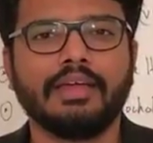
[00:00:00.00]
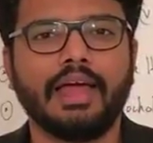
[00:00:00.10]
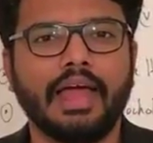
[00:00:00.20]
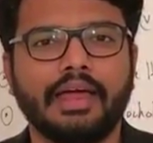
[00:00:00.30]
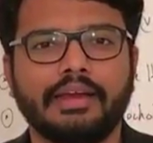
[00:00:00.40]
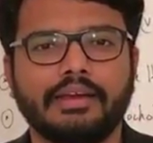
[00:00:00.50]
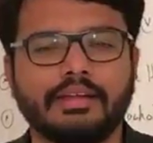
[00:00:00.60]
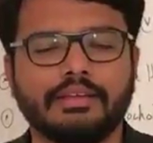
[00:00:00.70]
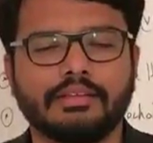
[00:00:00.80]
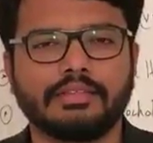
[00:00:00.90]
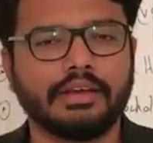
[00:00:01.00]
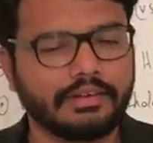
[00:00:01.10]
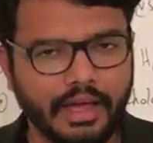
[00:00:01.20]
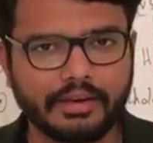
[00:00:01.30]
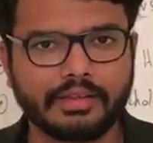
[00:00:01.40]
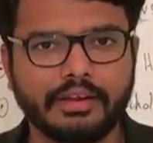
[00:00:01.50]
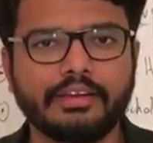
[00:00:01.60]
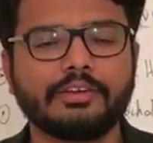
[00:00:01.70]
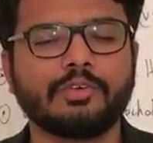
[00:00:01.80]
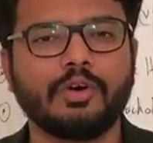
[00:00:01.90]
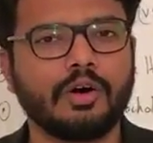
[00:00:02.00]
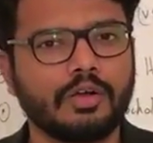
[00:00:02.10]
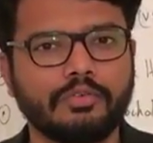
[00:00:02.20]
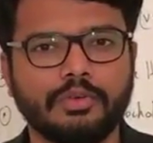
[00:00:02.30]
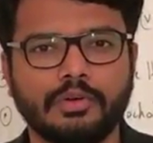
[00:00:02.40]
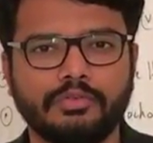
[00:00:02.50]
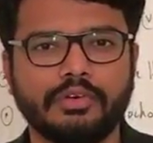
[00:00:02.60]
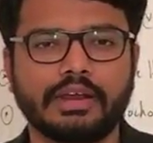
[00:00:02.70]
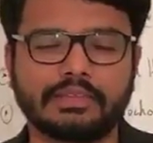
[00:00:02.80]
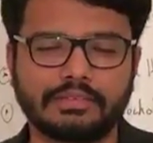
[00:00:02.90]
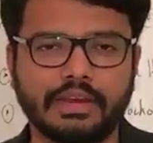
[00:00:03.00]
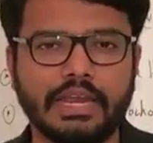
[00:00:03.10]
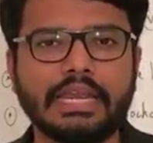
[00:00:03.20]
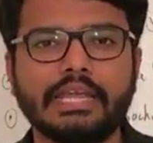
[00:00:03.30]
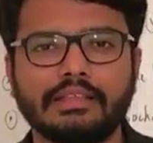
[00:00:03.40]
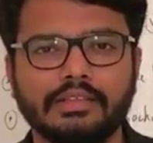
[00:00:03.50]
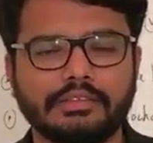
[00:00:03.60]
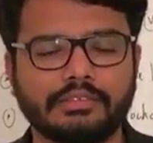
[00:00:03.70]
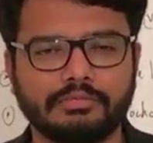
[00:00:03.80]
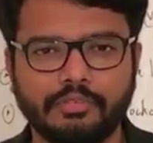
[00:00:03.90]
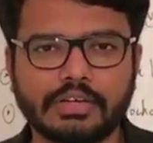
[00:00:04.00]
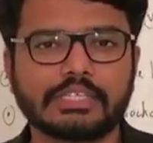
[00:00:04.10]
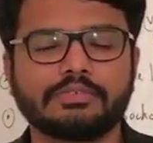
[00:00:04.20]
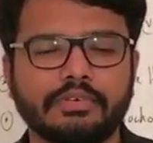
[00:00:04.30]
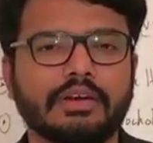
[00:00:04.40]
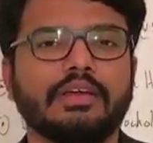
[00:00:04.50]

and the entire credit to all of you for extending this wonderful,